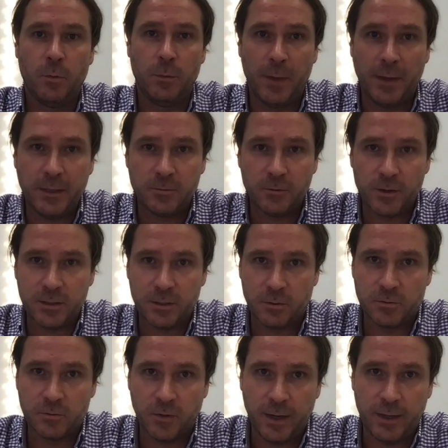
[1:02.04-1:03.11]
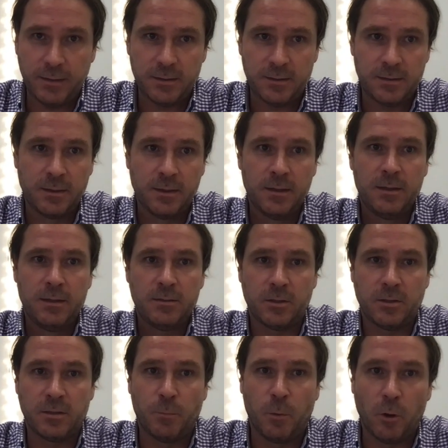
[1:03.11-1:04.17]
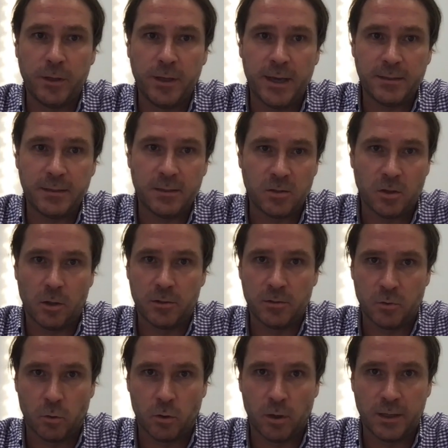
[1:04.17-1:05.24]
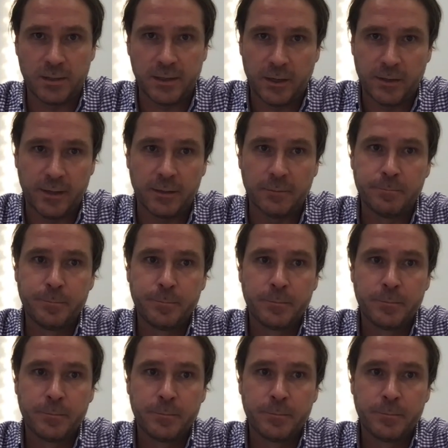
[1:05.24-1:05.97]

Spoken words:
with many traditional trades, such as bolognese sauce or lasagna.